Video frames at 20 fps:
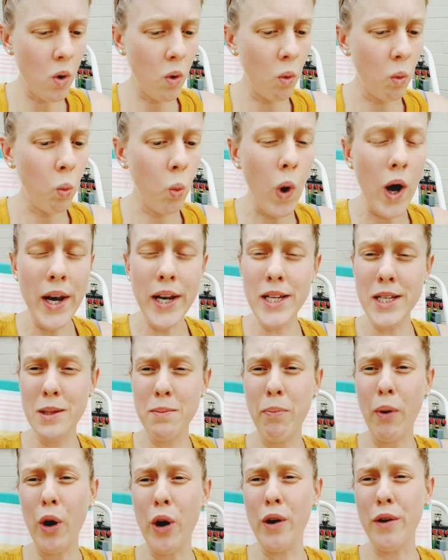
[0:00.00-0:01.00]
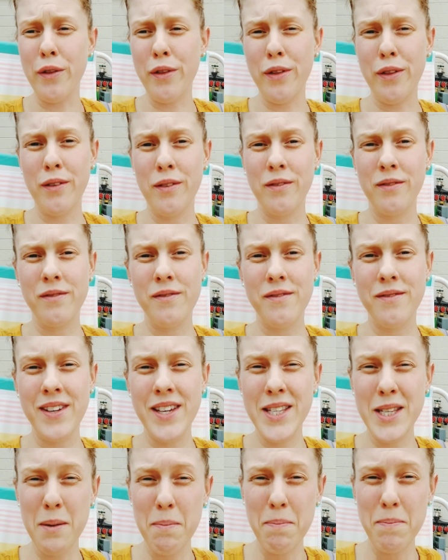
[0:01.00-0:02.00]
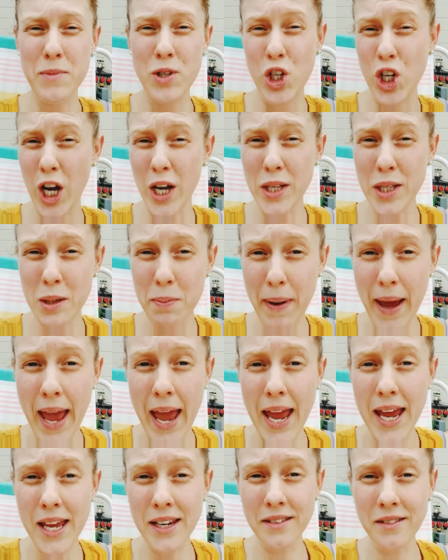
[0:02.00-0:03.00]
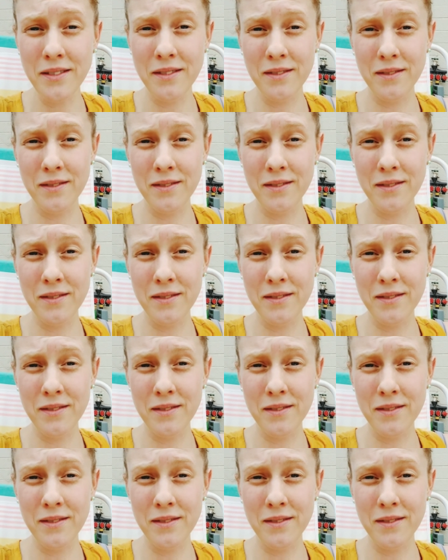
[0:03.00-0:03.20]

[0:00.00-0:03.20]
What is birth? Is it just pain?